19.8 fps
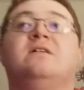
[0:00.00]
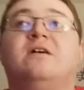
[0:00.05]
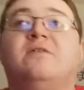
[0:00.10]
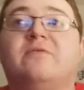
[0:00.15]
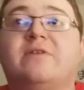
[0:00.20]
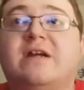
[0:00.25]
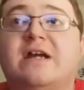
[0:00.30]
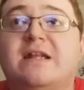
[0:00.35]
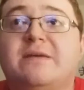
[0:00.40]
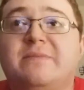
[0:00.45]

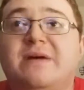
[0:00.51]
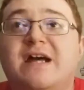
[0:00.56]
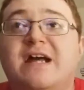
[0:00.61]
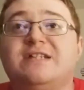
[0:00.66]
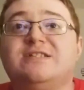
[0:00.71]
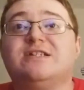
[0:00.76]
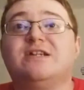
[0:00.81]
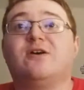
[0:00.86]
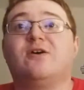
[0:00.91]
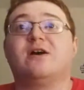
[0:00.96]
We got a
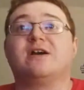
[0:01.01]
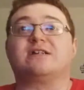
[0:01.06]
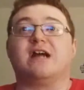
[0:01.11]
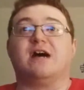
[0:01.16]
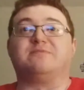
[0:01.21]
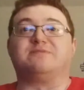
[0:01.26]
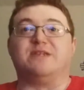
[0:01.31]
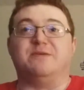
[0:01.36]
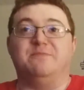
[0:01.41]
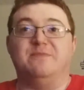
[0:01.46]
match here. Here
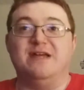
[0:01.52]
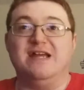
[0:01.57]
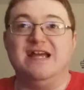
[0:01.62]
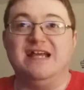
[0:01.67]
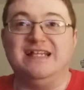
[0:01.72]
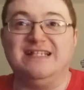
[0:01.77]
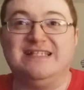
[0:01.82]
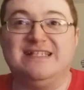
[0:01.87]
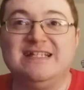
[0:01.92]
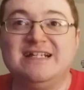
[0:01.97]
comes the
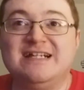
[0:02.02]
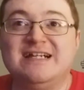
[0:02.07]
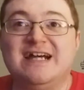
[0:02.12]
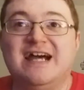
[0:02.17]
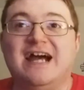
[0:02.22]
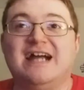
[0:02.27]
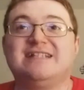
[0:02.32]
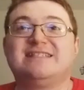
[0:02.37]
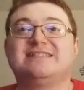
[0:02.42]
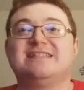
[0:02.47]
Miz.
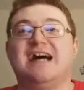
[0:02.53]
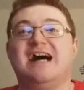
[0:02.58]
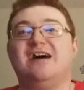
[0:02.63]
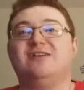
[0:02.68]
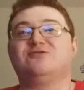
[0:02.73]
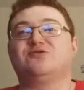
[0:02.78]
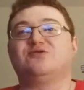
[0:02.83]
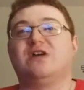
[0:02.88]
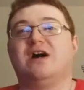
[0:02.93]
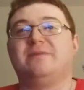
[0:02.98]
It's
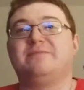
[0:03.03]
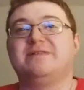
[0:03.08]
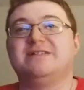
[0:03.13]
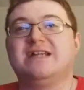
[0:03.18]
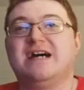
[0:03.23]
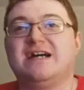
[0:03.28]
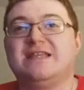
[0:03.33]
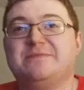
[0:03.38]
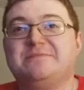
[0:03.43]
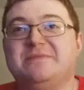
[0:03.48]
Styles dropping
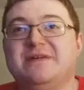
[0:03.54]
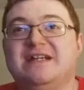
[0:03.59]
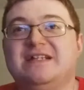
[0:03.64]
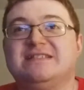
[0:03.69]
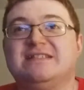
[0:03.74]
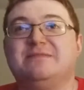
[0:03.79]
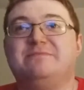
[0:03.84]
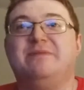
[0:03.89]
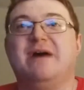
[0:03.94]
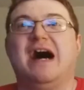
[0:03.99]
down the
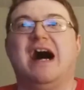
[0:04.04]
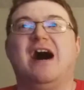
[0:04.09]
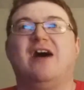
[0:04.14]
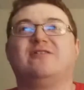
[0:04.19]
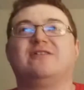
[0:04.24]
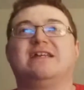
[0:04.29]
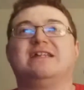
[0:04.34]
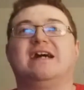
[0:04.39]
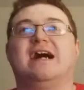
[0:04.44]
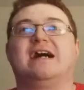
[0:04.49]
Miz and
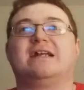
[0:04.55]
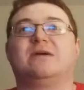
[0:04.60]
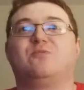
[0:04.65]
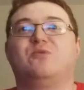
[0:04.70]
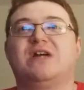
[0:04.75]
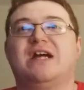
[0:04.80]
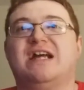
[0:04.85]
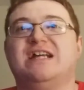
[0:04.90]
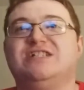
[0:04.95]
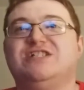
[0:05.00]
pounding on him.
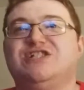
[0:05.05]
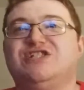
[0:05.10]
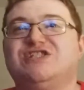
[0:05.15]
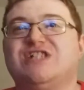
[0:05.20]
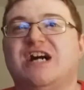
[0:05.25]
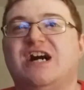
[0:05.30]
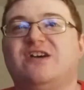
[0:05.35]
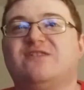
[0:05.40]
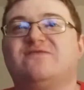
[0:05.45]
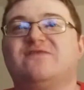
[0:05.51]
AJ
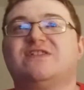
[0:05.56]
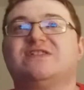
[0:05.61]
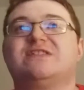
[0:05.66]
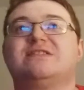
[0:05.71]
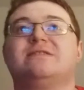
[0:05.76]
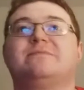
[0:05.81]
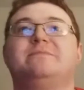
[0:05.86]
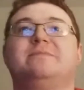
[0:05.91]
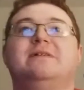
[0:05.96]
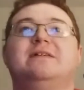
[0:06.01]
Styles versus
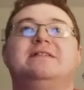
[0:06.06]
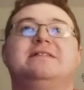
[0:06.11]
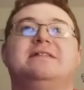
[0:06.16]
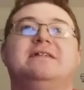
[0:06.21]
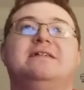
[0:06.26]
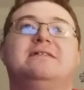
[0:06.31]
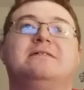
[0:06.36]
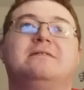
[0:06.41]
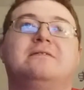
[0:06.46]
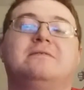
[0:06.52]
the Miz
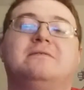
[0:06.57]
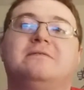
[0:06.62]
here.